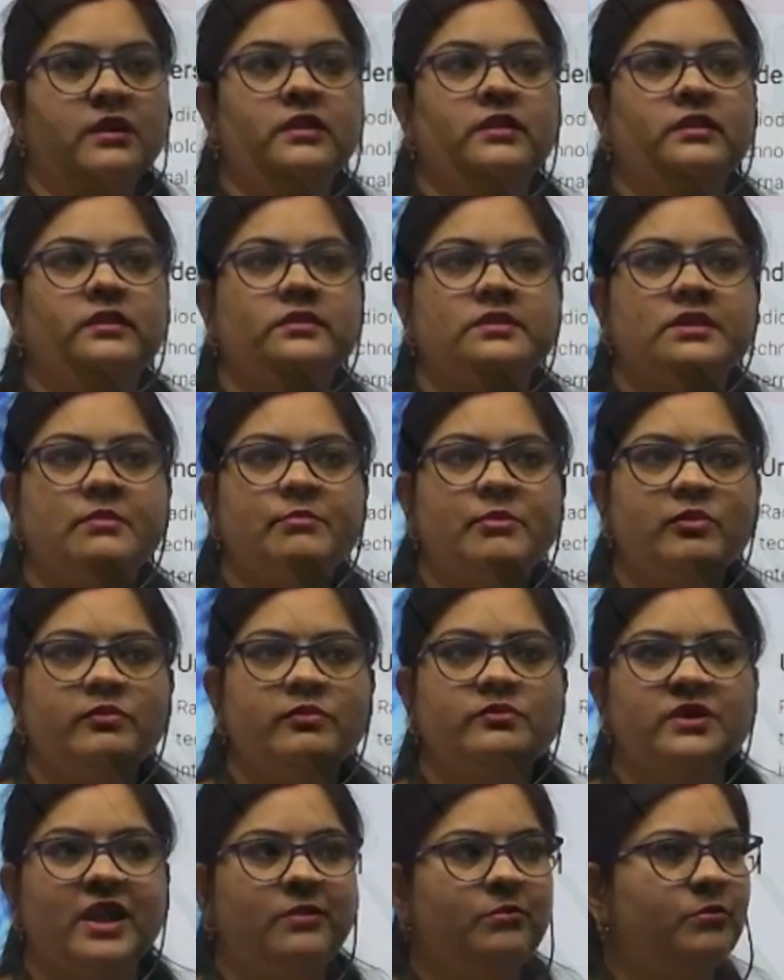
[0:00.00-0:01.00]
some of
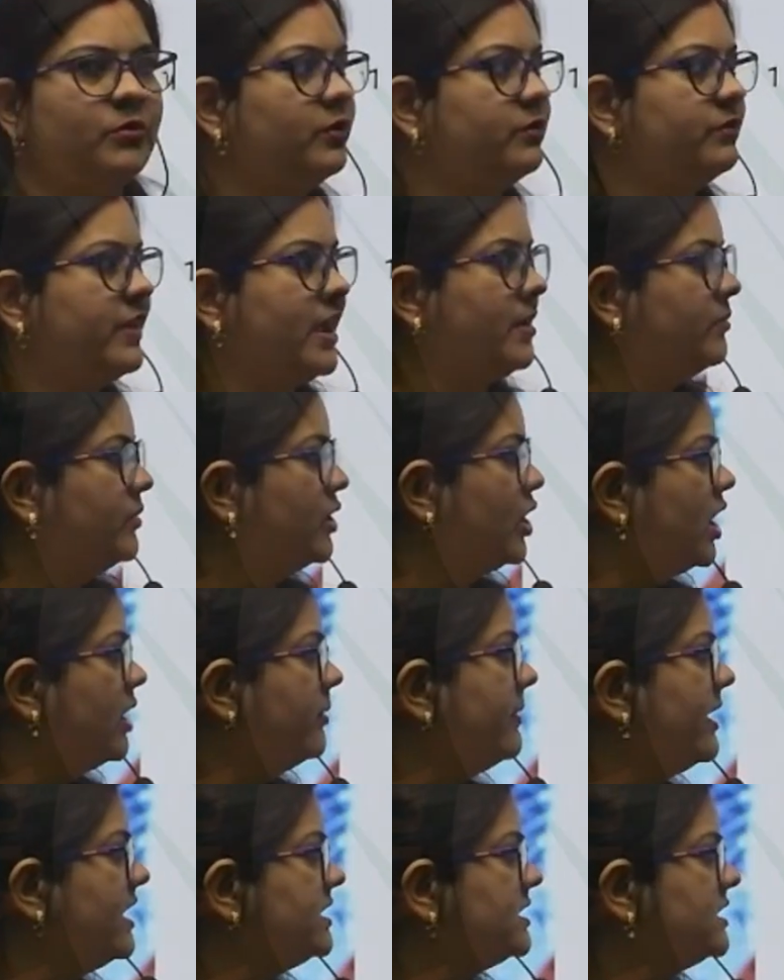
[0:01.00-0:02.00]
type of
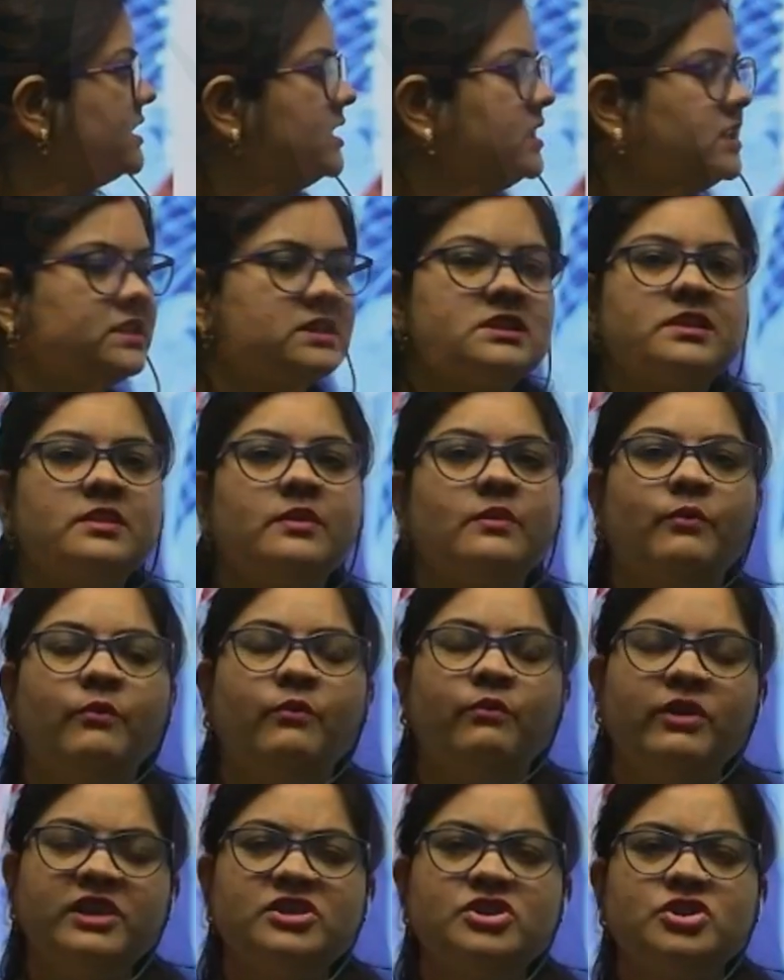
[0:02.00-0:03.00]
abnormalities
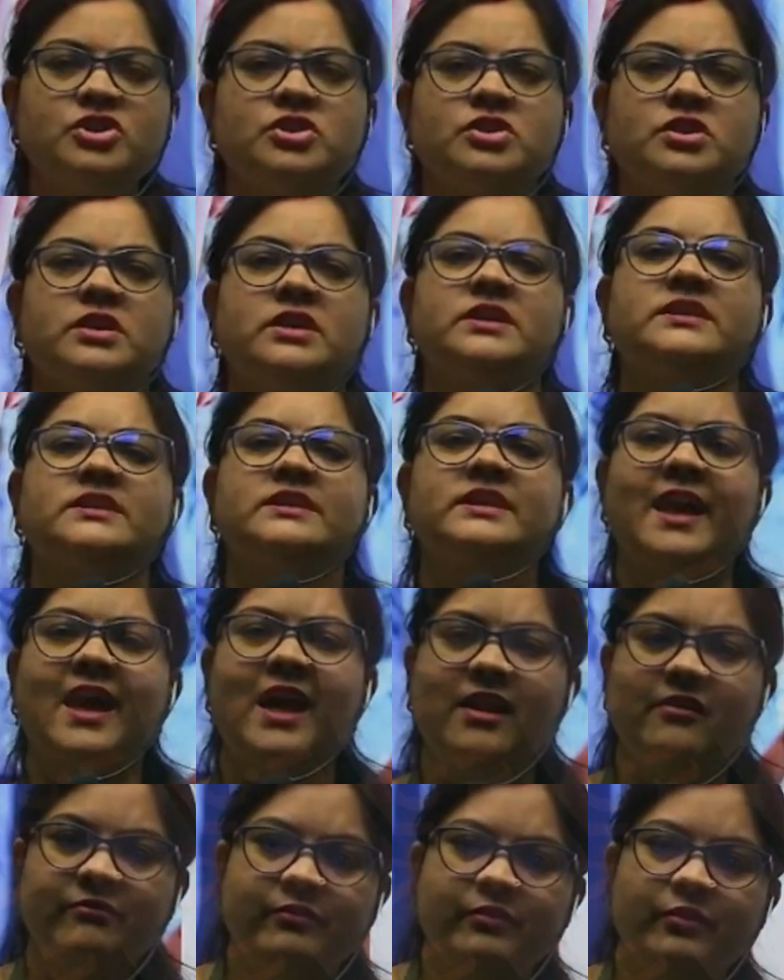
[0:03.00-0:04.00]
which is
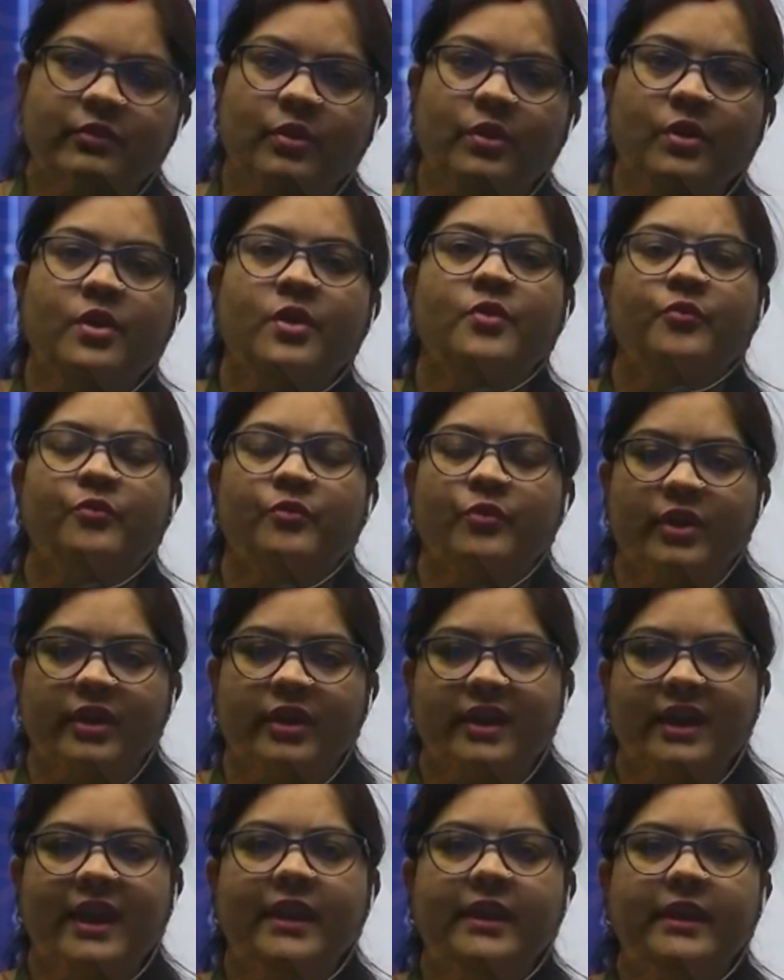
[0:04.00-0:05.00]
helpful for
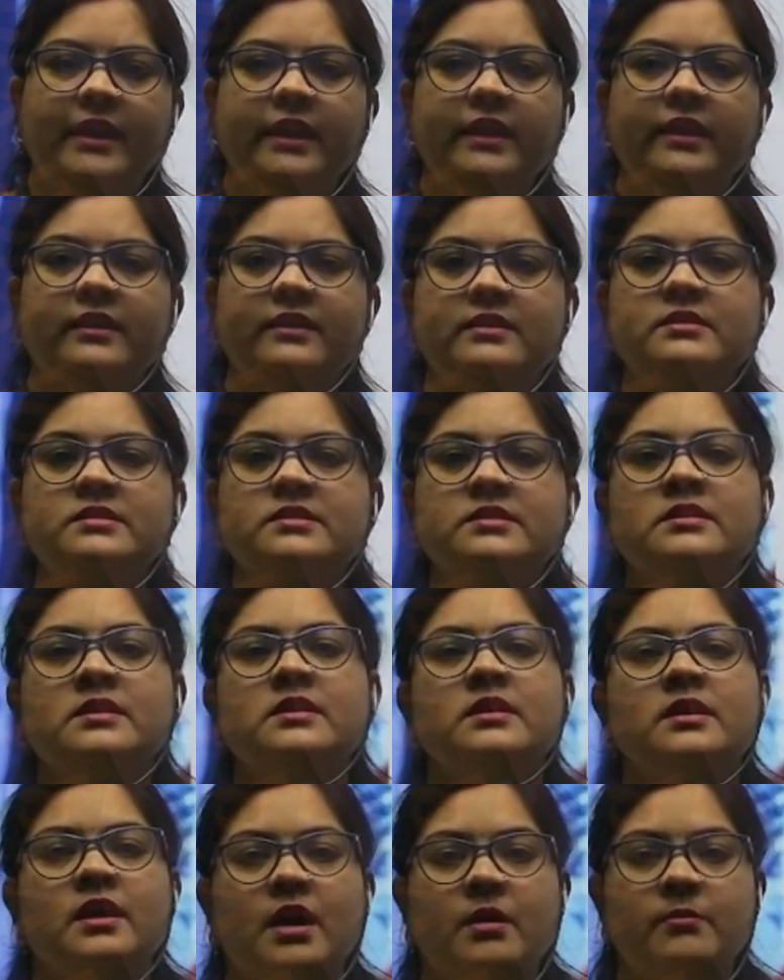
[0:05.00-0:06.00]
guiding us
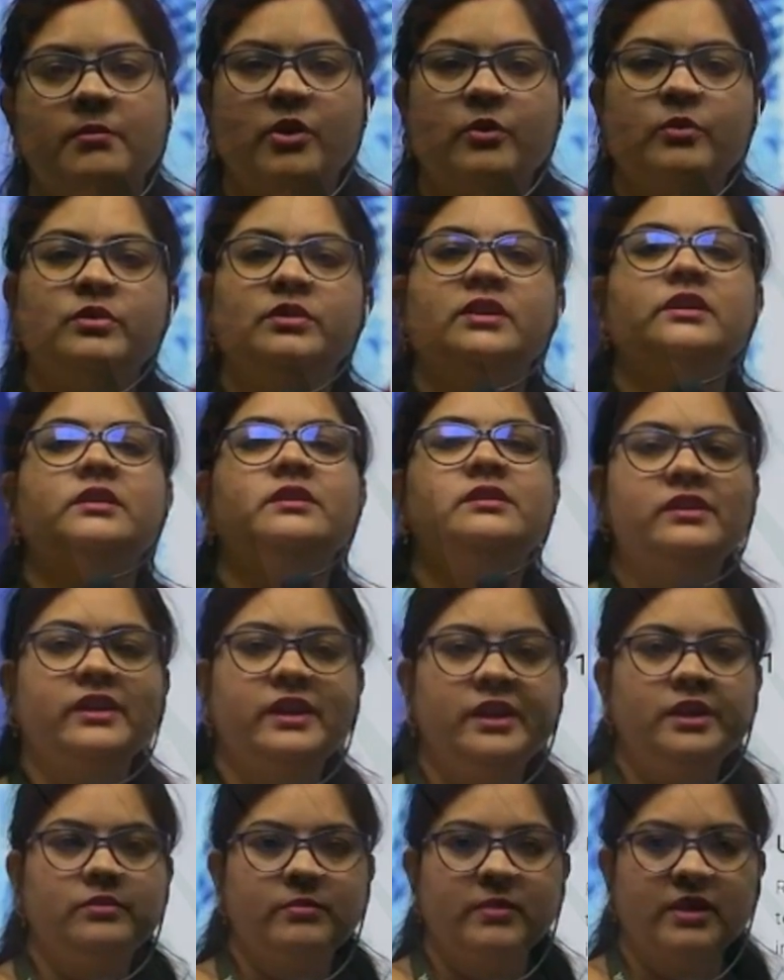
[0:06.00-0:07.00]
about the
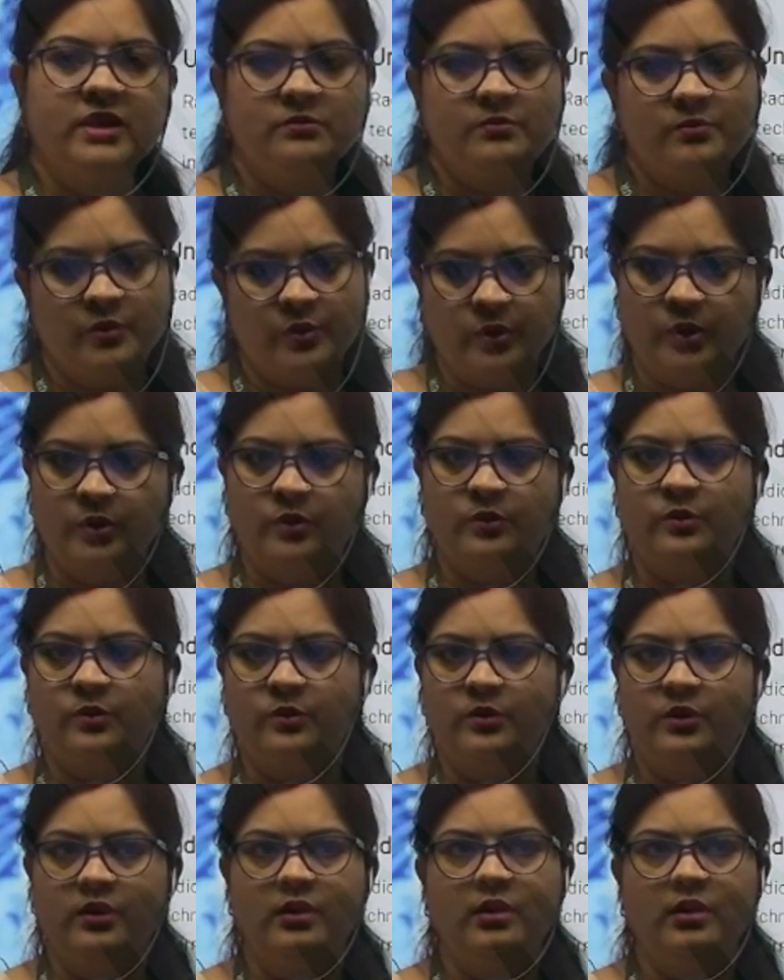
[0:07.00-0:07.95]
treatment protocol,